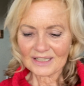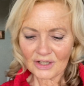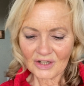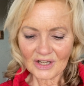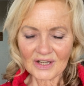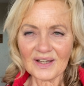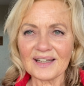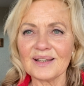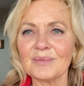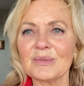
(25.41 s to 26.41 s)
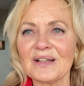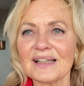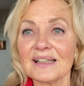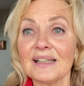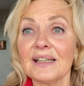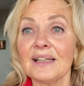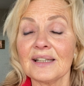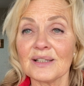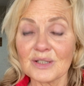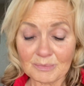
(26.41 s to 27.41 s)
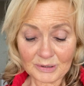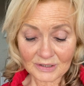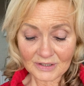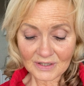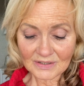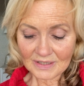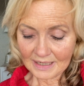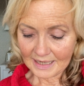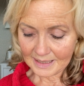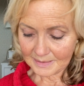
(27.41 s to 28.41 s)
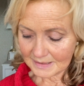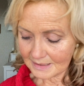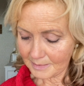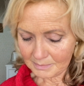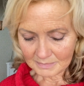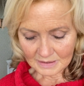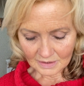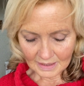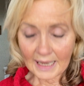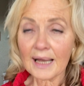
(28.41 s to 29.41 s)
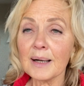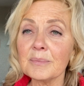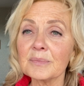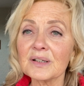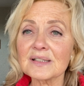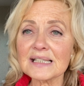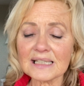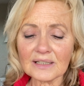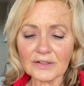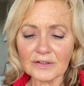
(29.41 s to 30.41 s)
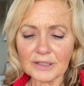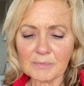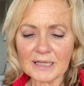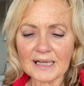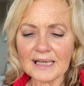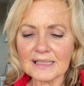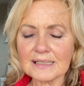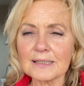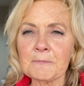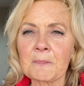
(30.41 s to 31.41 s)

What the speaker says: Now I am ready to put on some concealer around my eyes,